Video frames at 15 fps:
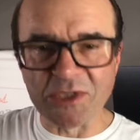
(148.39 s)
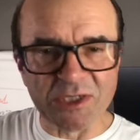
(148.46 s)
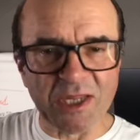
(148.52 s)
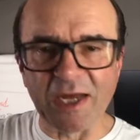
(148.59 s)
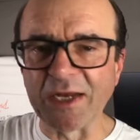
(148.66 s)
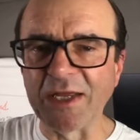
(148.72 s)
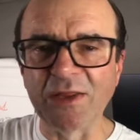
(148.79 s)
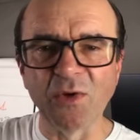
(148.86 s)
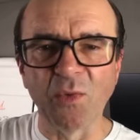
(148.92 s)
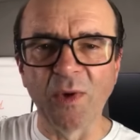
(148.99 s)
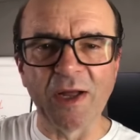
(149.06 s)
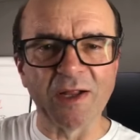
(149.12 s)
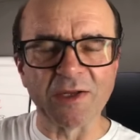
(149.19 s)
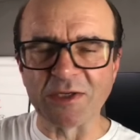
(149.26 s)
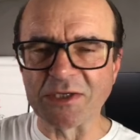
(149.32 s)
Study the
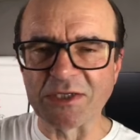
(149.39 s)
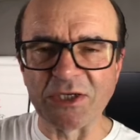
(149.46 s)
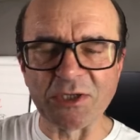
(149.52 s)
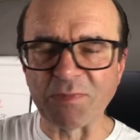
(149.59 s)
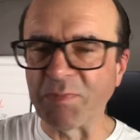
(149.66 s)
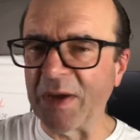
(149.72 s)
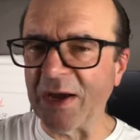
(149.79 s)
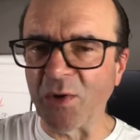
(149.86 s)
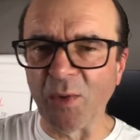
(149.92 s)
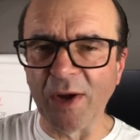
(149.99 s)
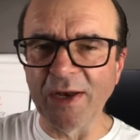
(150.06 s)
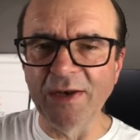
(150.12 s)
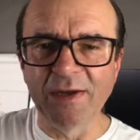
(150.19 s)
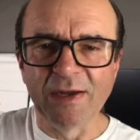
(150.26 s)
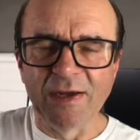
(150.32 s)
wells. Just pick
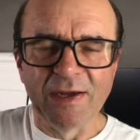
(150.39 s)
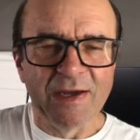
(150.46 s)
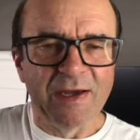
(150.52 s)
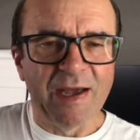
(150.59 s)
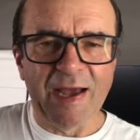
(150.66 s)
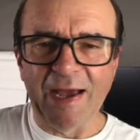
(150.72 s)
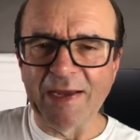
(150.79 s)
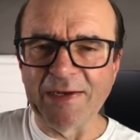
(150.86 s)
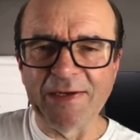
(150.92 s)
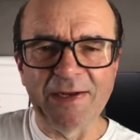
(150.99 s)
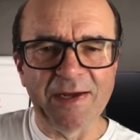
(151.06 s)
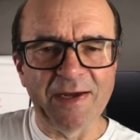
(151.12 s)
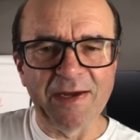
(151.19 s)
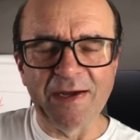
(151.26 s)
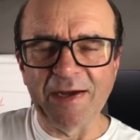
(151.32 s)
one
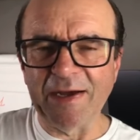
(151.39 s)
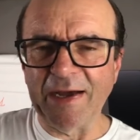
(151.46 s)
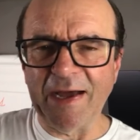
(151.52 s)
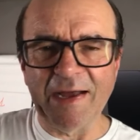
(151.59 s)
and